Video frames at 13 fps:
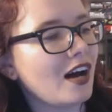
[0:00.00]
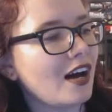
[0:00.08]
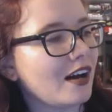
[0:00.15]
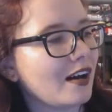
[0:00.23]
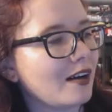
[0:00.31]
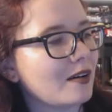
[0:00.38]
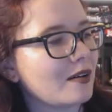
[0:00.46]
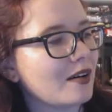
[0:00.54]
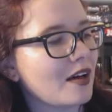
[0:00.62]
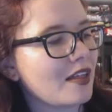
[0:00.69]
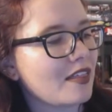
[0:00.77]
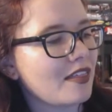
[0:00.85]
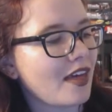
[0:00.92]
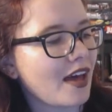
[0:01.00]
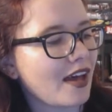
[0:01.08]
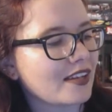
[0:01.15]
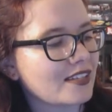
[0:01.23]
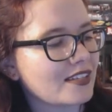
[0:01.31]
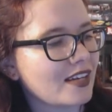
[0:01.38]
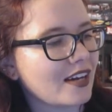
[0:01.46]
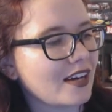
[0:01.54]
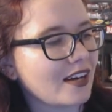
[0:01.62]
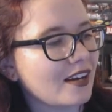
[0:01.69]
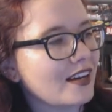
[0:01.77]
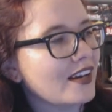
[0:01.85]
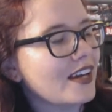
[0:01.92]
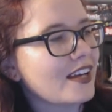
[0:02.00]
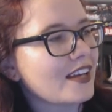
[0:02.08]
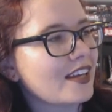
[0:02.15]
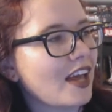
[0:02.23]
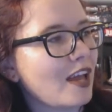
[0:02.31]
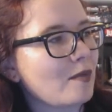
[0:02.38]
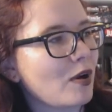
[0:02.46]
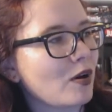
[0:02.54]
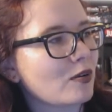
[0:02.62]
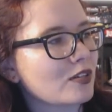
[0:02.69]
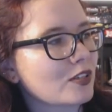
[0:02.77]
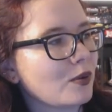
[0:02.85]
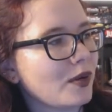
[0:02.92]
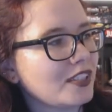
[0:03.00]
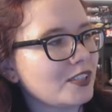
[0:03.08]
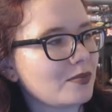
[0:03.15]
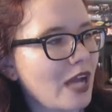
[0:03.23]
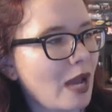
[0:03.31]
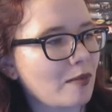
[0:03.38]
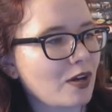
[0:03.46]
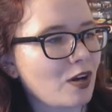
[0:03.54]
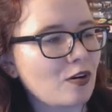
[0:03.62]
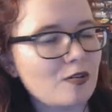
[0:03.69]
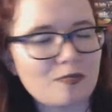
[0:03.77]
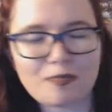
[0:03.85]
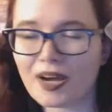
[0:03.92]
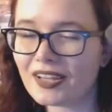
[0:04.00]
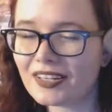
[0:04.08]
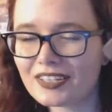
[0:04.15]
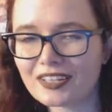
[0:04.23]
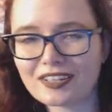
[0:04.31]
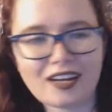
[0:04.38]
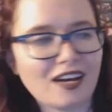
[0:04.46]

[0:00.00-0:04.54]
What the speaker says: that came out quite some time ago, but